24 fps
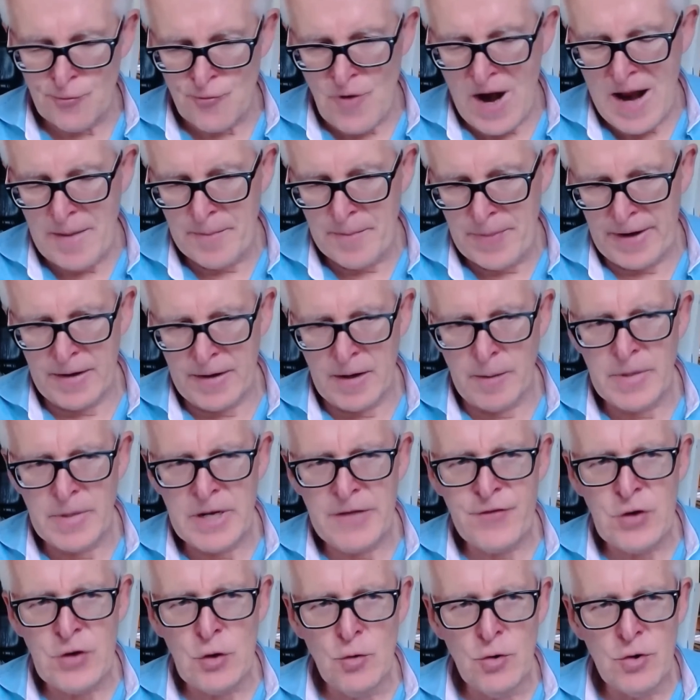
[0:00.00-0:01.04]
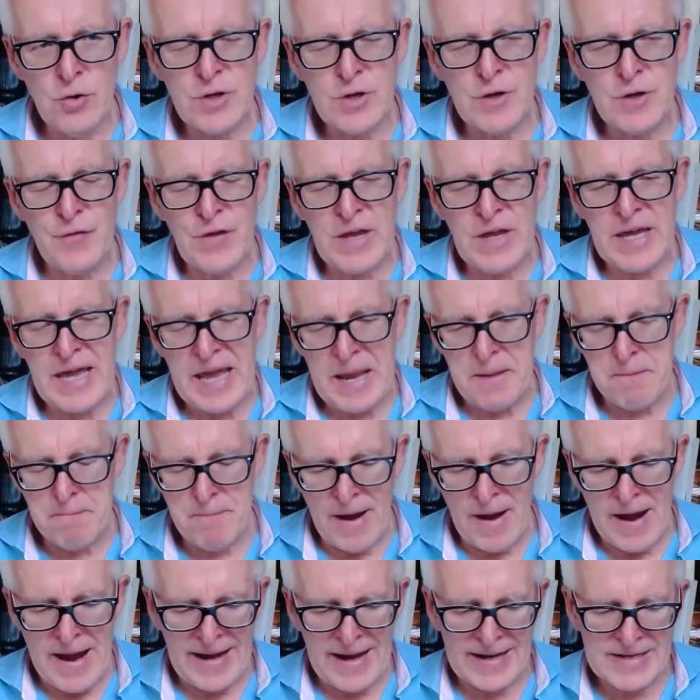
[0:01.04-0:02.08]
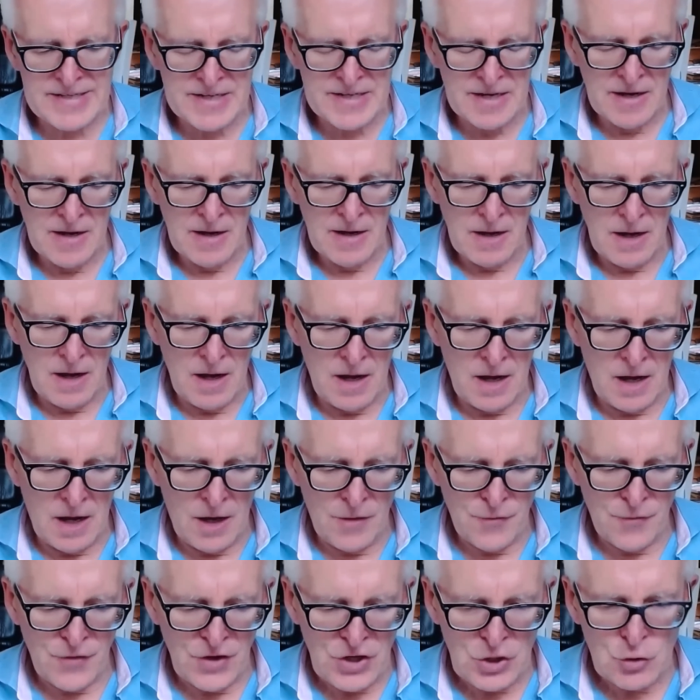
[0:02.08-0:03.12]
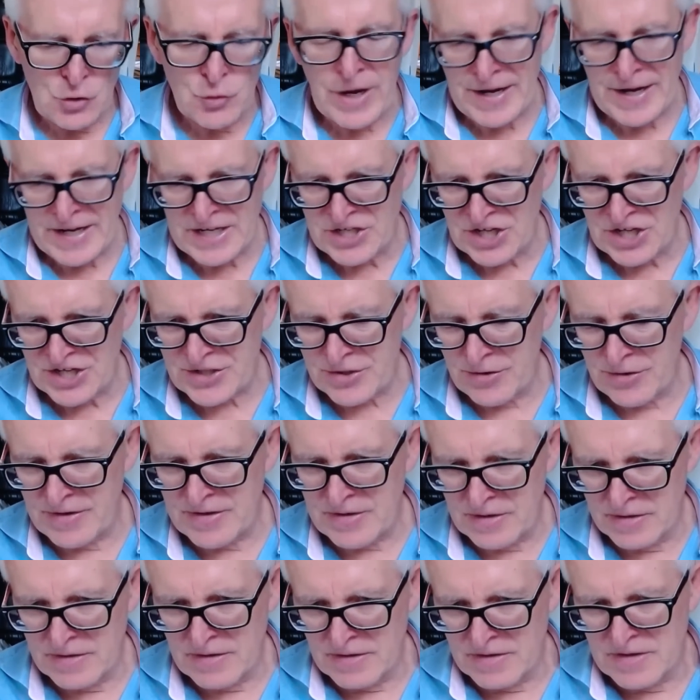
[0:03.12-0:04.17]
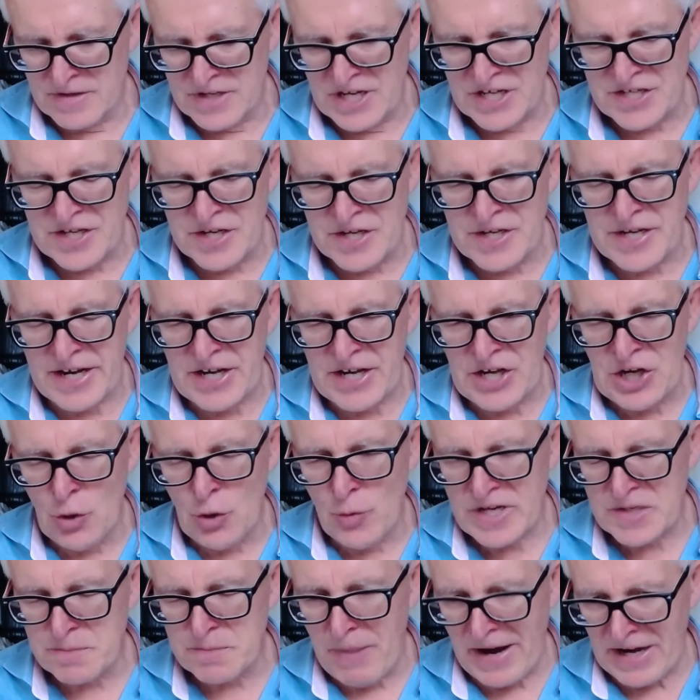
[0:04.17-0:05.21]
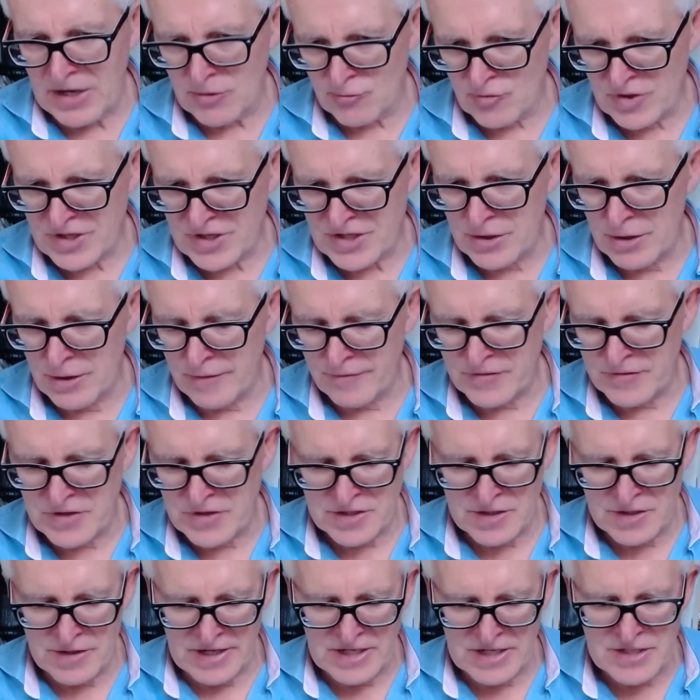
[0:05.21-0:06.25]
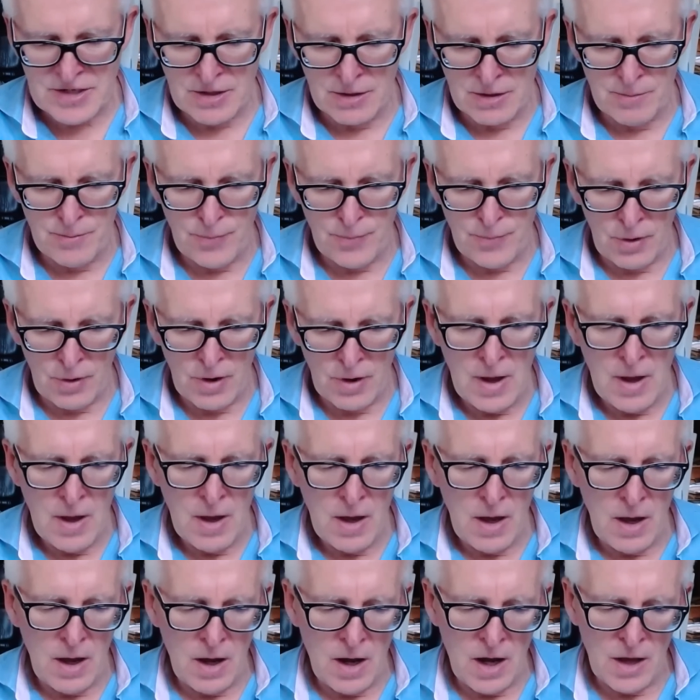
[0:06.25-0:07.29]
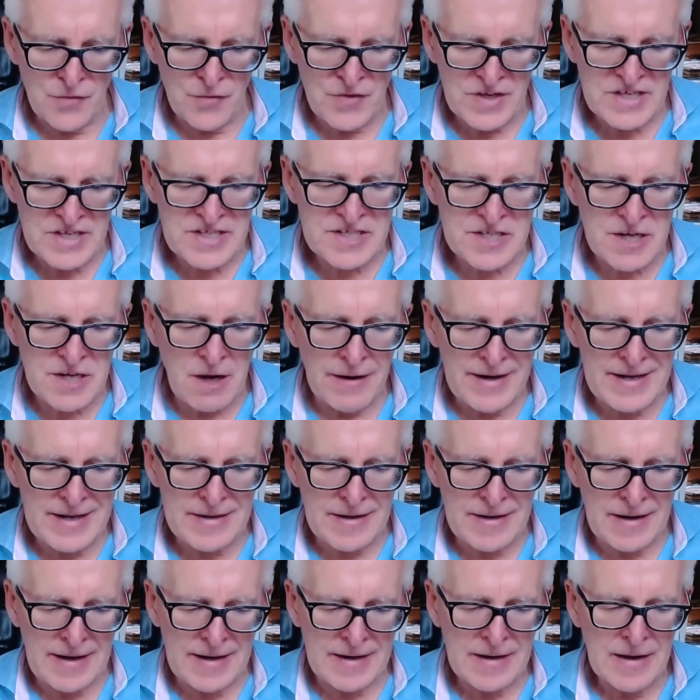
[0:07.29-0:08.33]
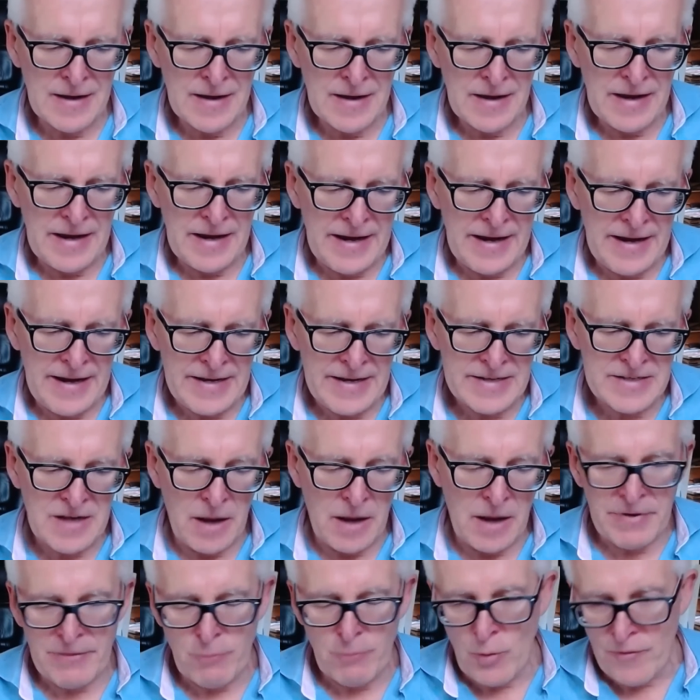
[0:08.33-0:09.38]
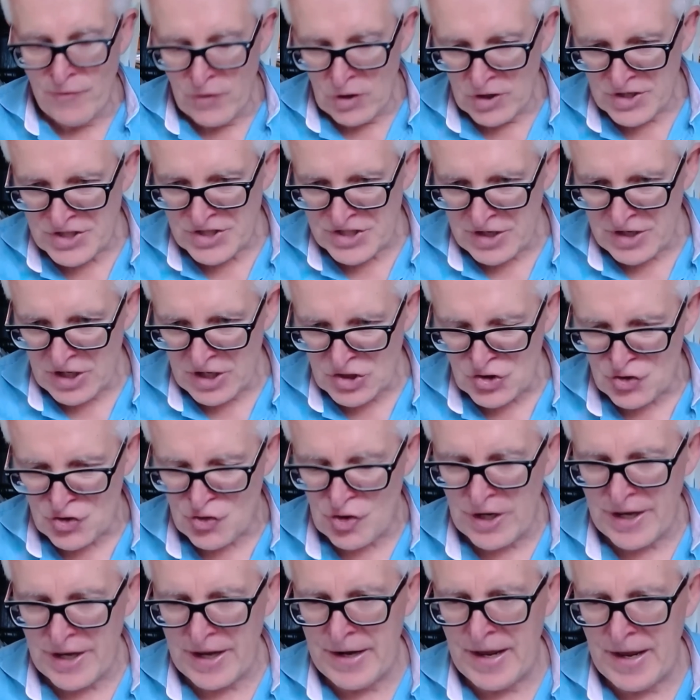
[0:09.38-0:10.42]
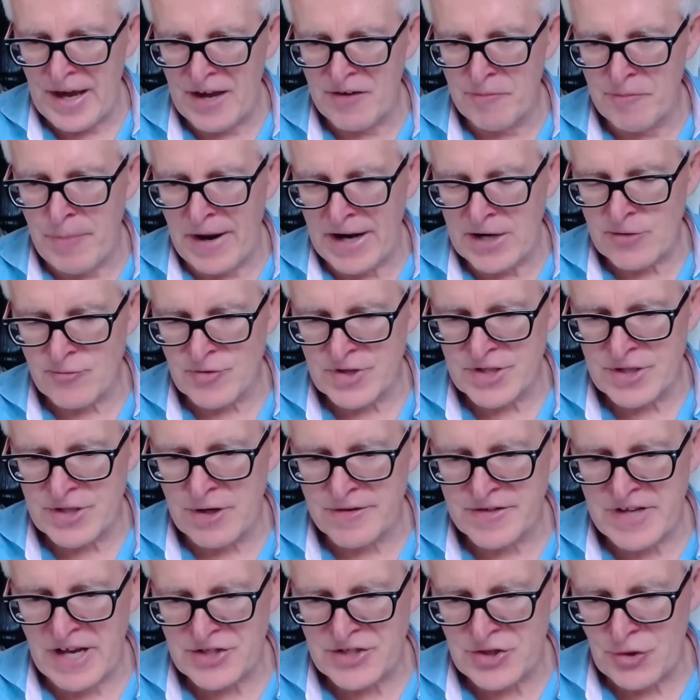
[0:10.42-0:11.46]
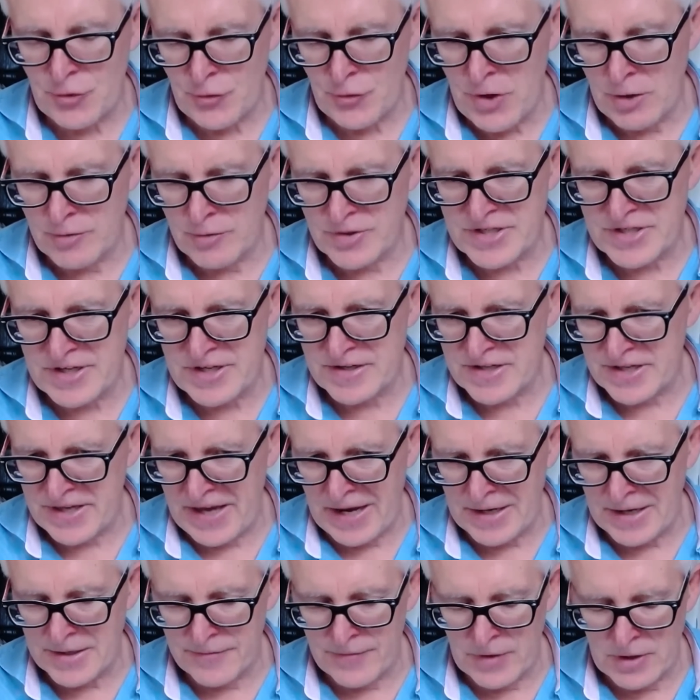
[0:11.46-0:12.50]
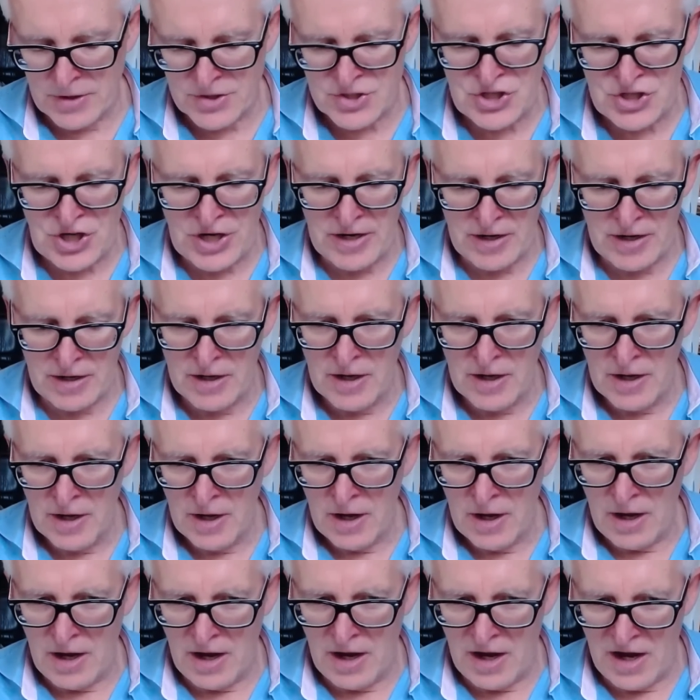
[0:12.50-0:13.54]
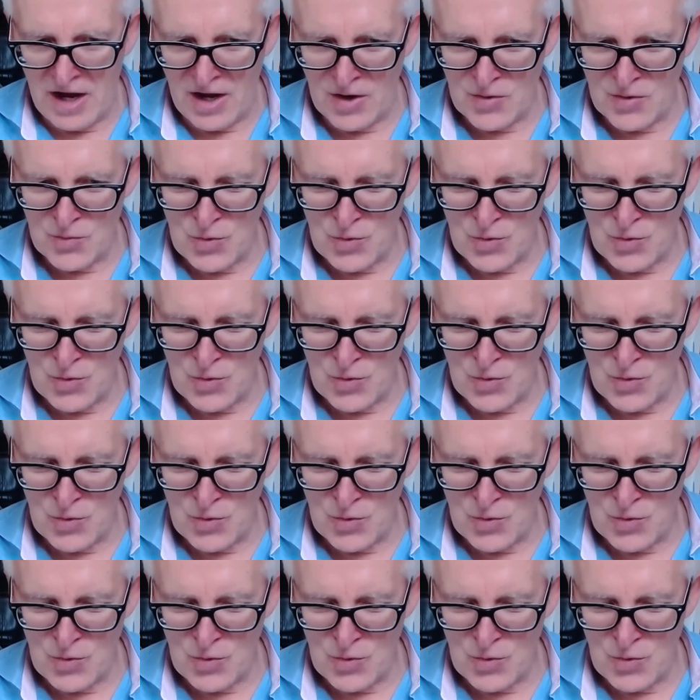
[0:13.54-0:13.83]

rapid. I mean, if you look at the impact uh, that you're getting just on just to take U.S. bank reserves as an example, uh, this tightening is. I mean, we've lost a trillion out of bank reserves, as you know, since the end of last year. Uh,